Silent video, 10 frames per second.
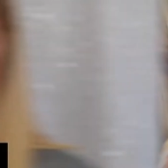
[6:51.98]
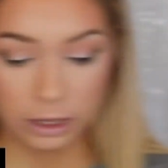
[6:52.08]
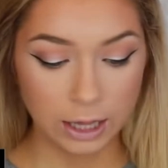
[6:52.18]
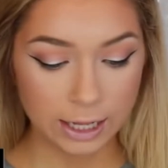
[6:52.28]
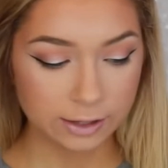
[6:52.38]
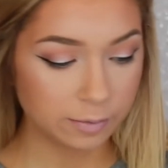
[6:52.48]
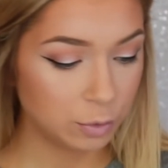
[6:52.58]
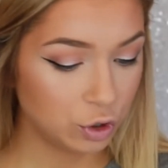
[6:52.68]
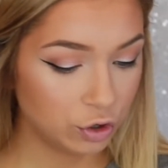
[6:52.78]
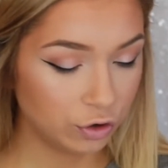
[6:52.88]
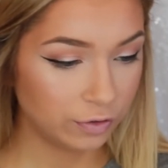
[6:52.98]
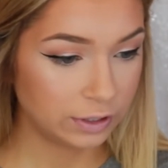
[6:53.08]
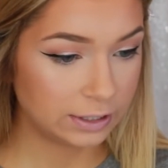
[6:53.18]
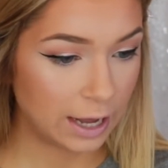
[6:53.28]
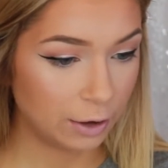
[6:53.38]
Let's
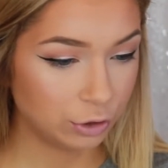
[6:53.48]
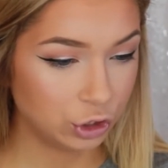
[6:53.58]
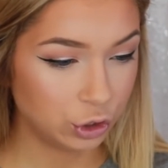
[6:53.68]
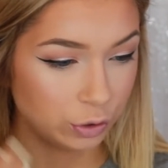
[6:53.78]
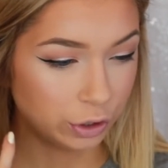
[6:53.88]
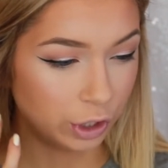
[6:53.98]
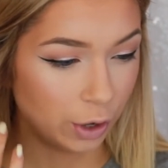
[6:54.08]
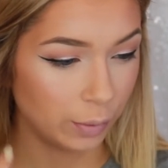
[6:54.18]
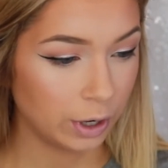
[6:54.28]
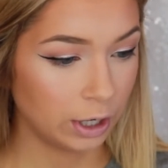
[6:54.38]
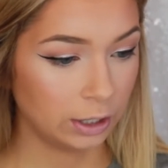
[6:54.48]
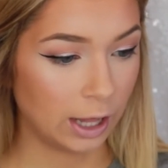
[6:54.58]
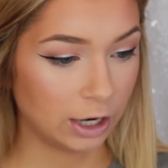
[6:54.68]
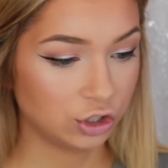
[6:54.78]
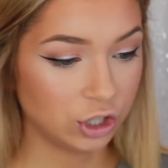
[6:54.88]
move down to the lower
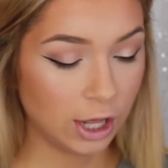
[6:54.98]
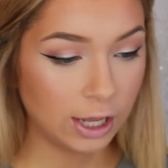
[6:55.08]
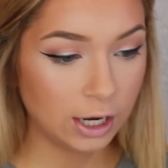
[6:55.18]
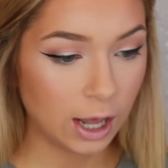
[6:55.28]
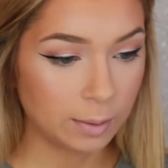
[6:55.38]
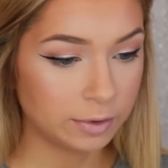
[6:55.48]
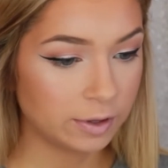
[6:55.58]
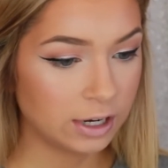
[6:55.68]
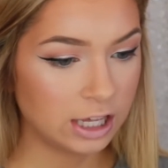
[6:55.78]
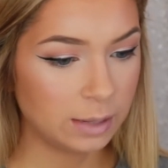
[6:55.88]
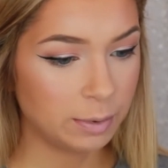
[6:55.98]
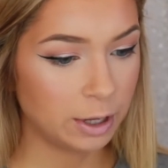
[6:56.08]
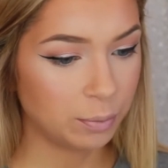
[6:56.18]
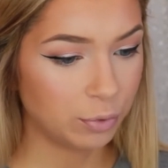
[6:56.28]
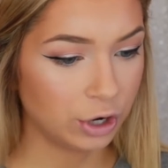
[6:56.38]
lash line. I'm just going to keep
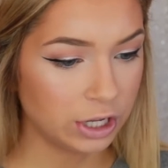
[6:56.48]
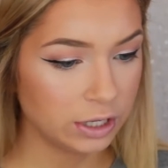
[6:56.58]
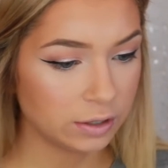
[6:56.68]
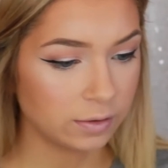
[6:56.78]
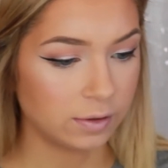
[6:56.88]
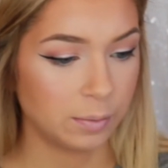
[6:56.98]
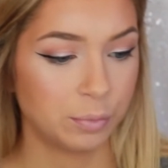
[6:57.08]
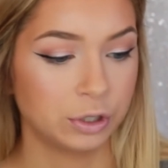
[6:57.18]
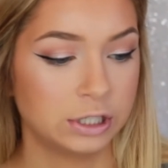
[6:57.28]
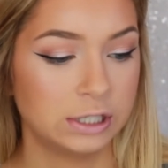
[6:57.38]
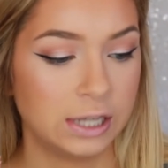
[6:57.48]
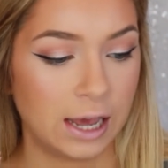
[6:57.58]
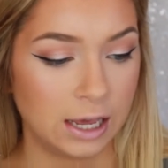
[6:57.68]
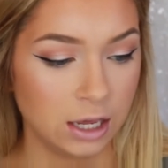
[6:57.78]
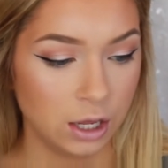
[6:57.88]
it pretty simple
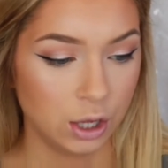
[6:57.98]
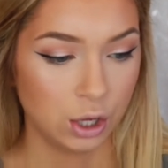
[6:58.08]
today.